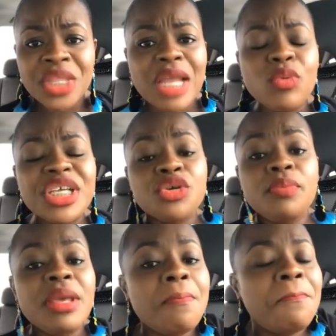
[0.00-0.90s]
And we
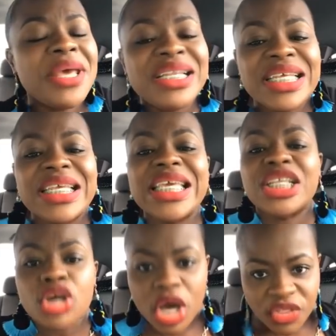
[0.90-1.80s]
should be building
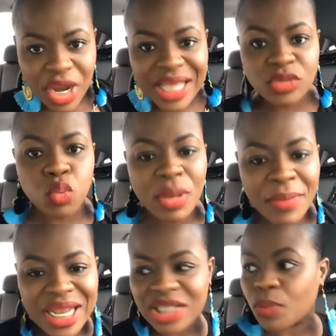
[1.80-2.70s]
each other as
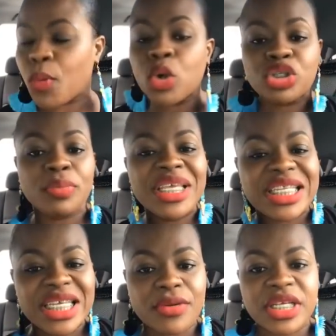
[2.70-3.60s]
women as opposed to be
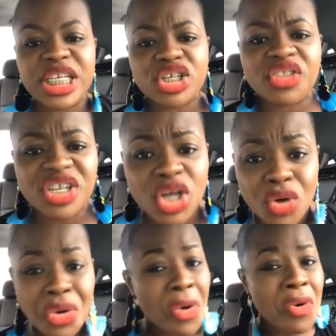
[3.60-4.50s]
tearing each other
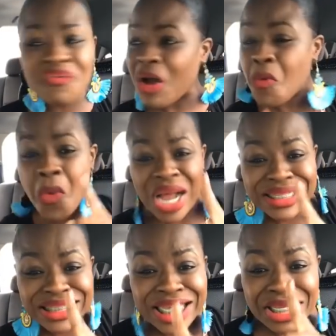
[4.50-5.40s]
down over one
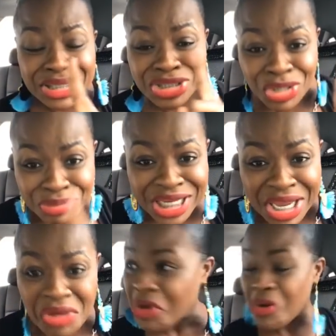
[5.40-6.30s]
single
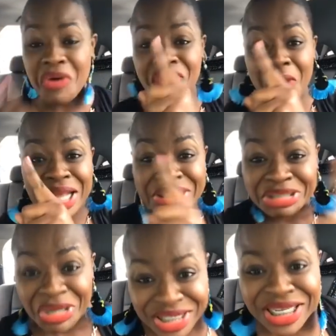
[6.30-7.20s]
subject, over one
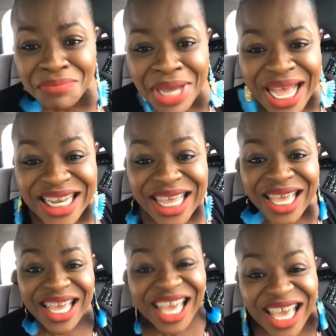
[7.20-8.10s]
dirty man.
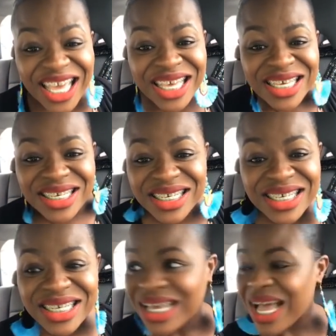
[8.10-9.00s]

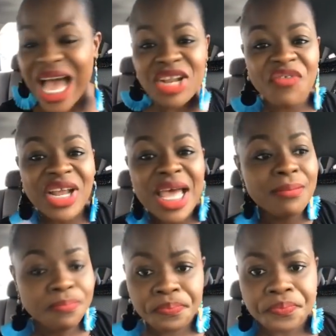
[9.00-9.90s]
Enough of them.